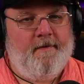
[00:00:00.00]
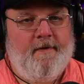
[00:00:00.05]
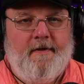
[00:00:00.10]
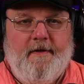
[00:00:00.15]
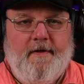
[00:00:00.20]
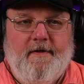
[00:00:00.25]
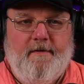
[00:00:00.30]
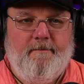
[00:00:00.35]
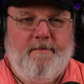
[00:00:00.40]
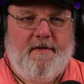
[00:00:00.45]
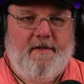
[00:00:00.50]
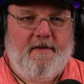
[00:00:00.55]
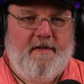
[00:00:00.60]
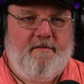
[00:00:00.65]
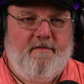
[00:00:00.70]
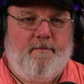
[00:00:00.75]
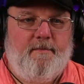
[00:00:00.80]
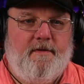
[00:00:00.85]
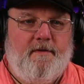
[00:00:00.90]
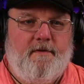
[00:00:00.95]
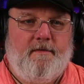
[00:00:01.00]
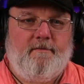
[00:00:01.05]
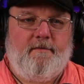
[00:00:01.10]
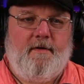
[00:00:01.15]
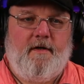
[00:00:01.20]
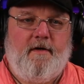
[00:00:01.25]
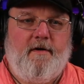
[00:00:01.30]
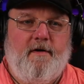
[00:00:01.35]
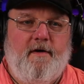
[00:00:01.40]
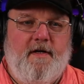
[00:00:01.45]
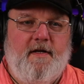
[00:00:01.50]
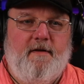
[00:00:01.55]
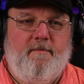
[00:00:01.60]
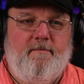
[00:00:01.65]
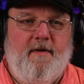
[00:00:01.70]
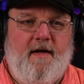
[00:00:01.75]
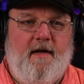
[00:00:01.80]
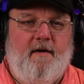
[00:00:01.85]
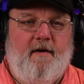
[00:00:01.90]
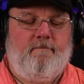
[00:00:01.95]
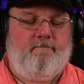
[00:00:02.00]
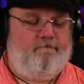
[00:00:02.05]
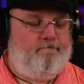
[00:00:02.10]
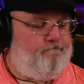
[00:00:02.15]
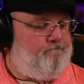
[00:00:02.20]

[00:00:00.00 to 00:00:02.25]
Unbelievable. Already in May.